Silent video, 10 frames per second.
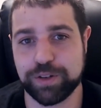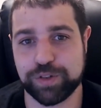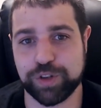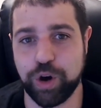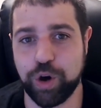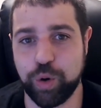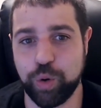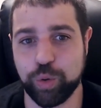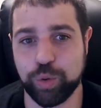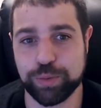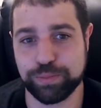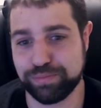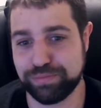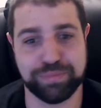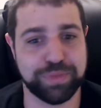So
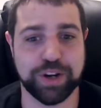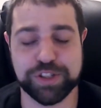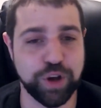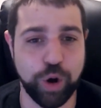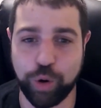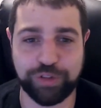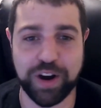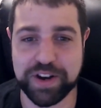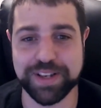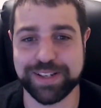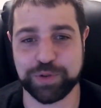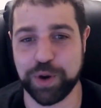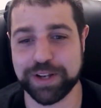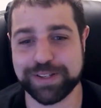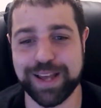there's no funky
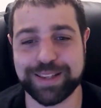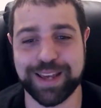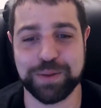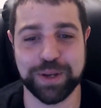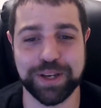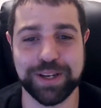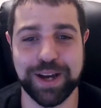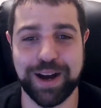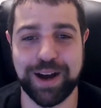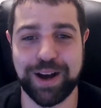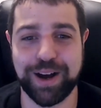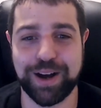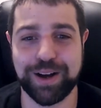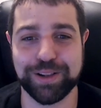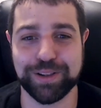strings that can be
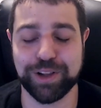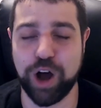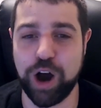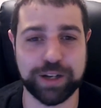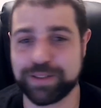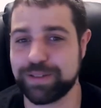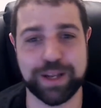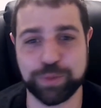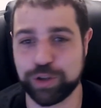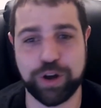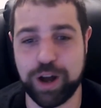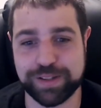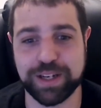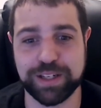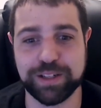logged that will
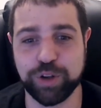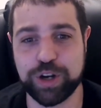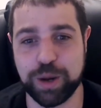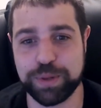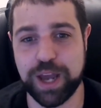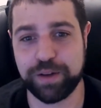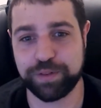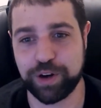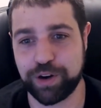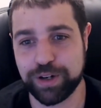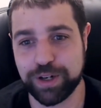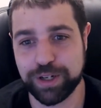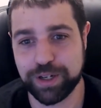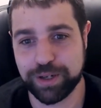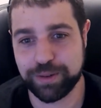cause any lookup behavior
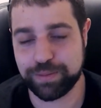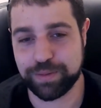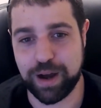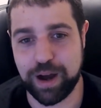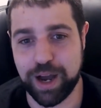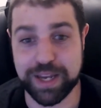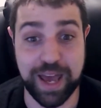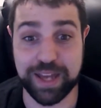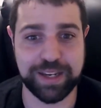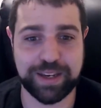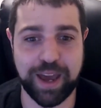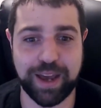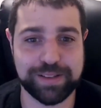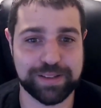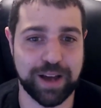in any case,